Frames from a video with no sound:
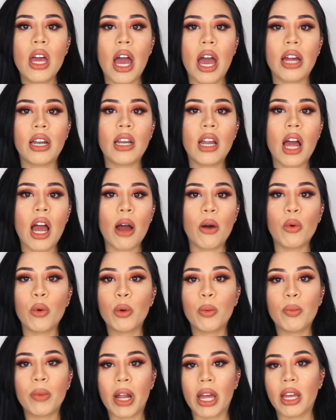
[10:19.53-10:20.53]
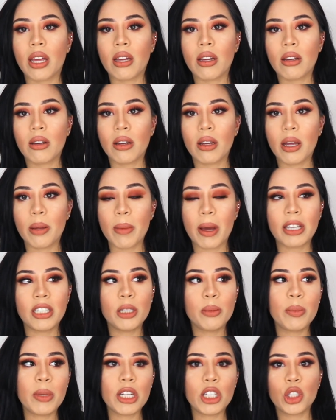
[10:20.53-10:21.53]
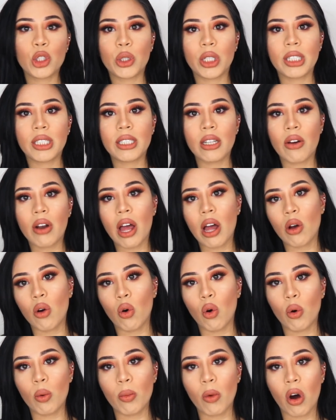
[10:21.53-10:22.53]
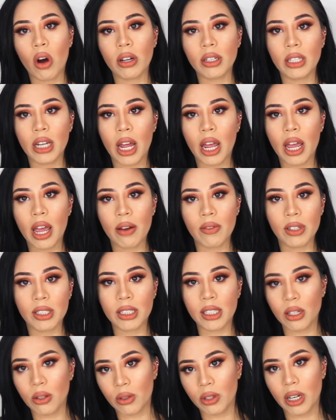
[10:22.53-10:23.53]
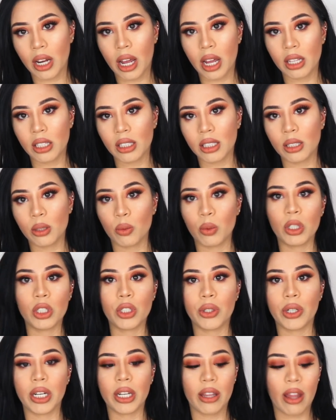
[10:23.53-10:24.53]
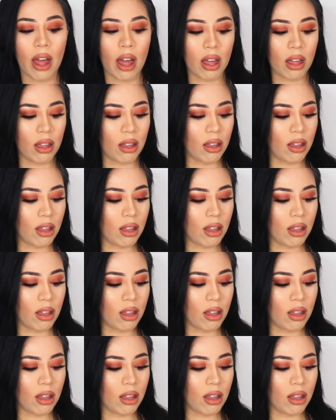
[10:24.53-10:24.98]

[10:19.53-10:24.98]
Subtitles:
And I would, like, imagine being stressed out at home all day, every single day, just wondering that.